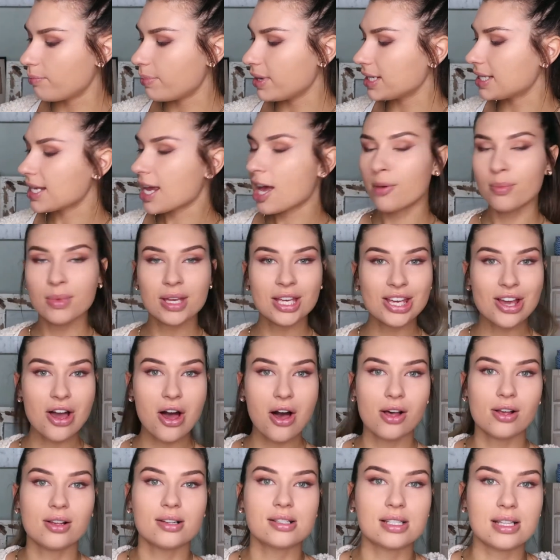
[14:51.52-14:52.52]
But tell me
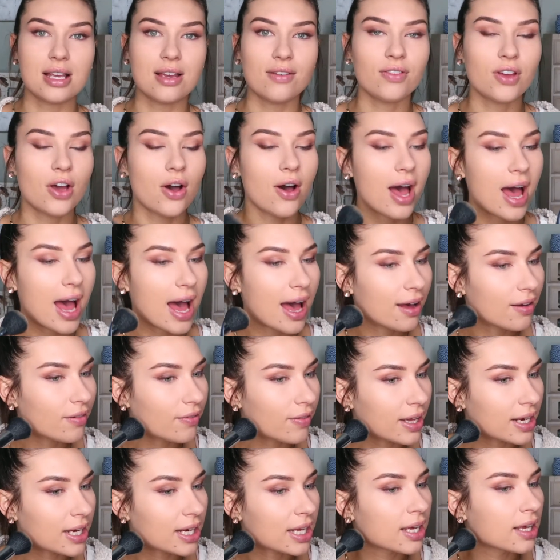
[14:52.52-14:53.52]
y'all's, if y'all have
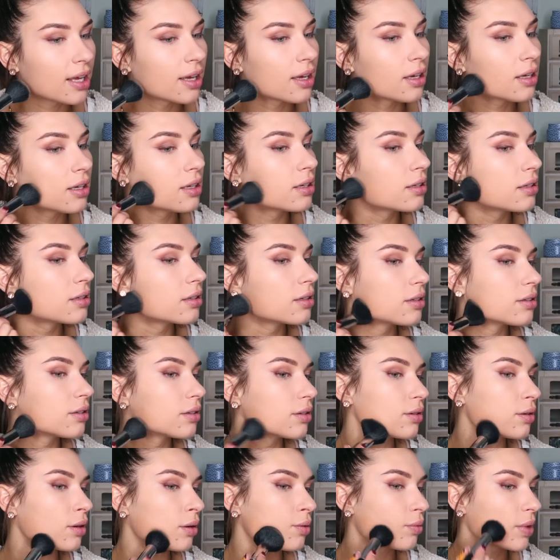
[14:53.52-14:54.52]
any
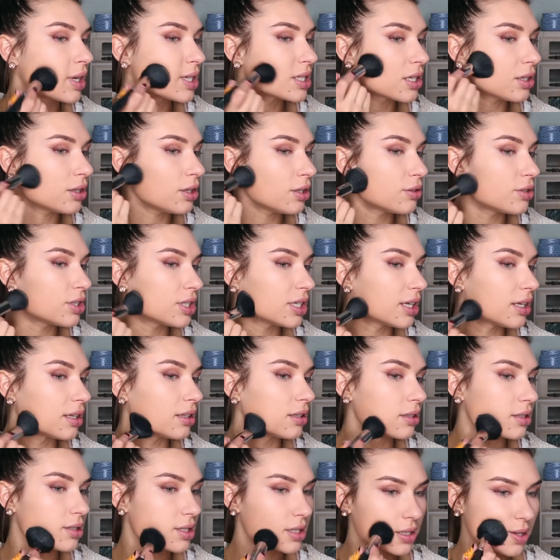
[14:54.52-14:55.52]

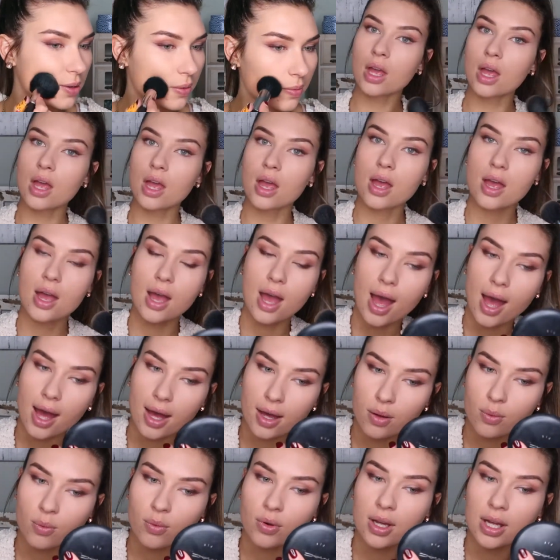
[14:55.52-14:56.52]
resolutions.
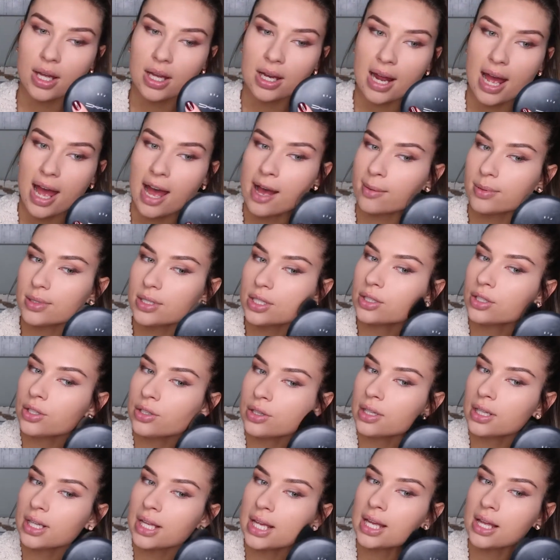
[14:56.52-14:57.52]
I would
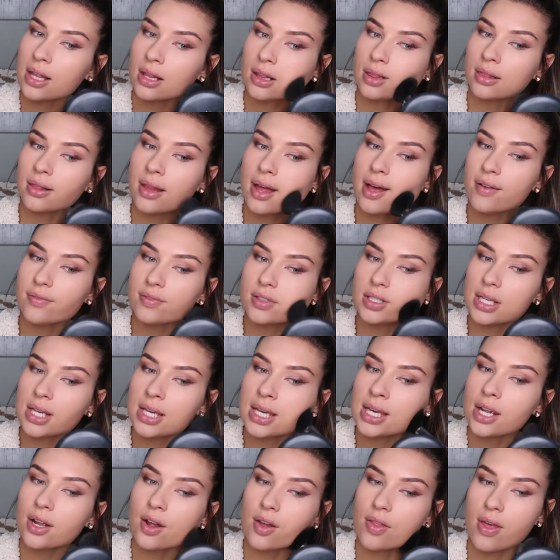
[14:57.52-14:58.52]
absolutely love to
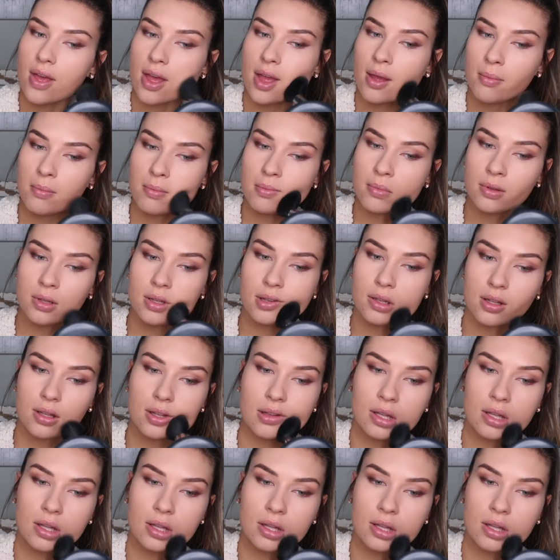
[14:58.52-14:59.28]
hear them.